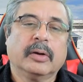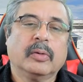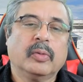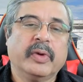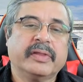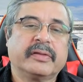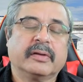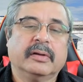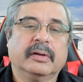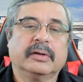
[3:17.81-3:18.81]
with
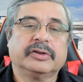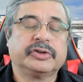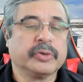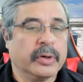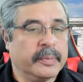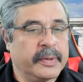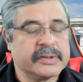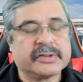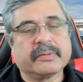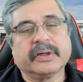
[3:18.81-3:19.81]
shorter pulse
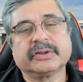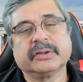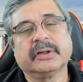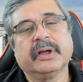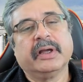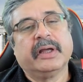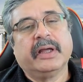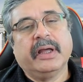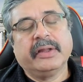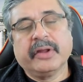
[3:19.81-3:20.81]
duration
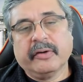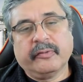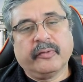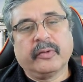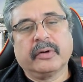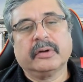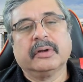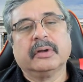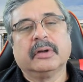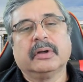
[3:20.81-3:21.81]
and therefore
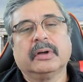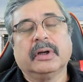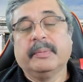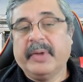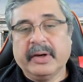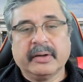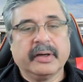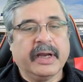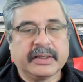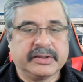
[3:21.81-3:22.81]
a better
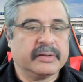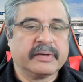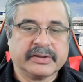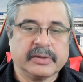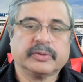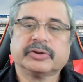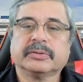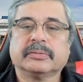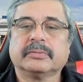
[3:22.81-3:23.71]
axial resolution.